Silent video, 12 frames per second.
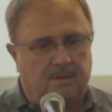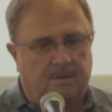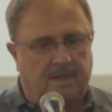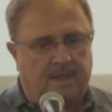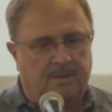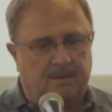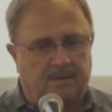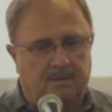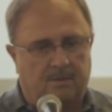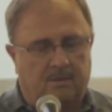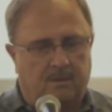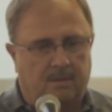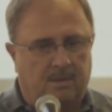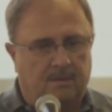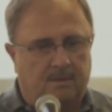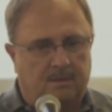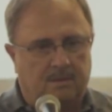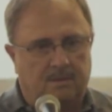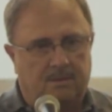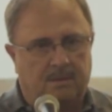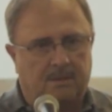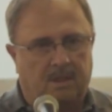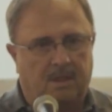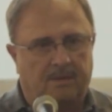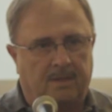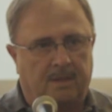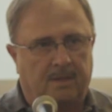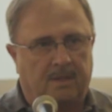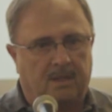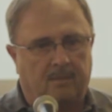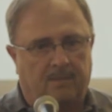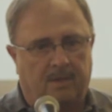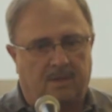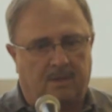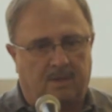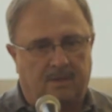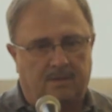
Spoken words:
dances or just anything to get them there,